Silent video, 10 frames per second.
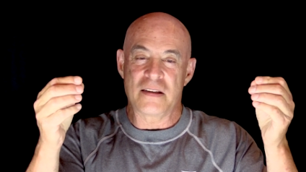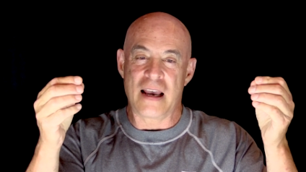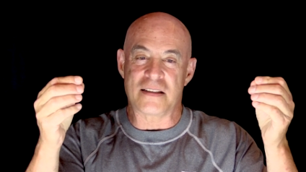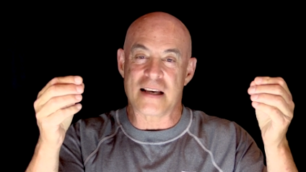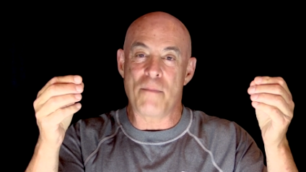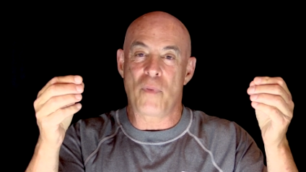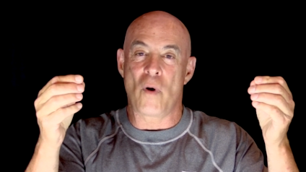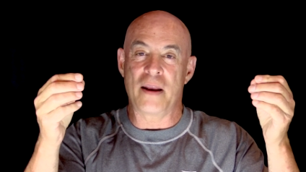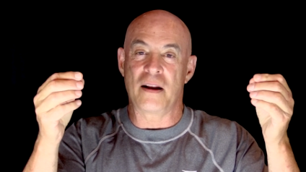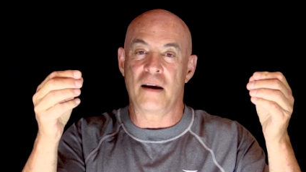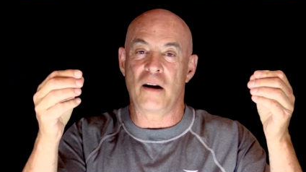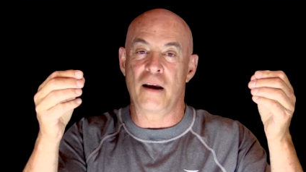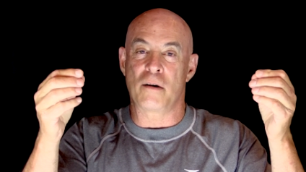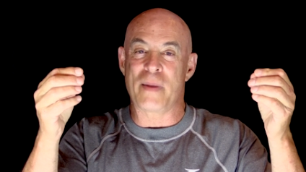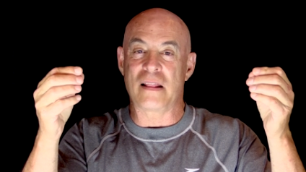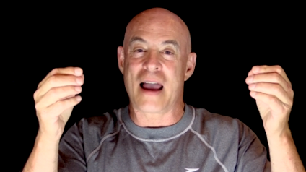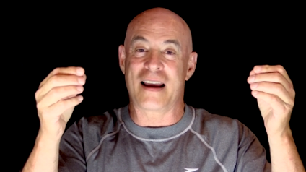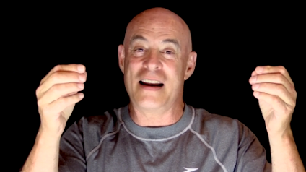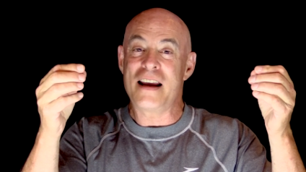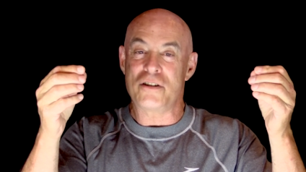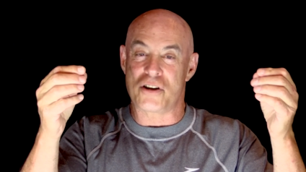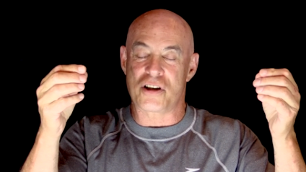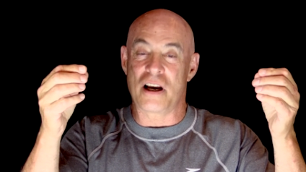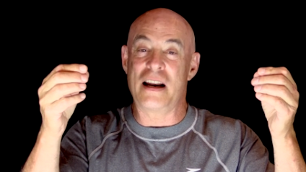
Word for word: at some point, it'll, it'll be like an inch.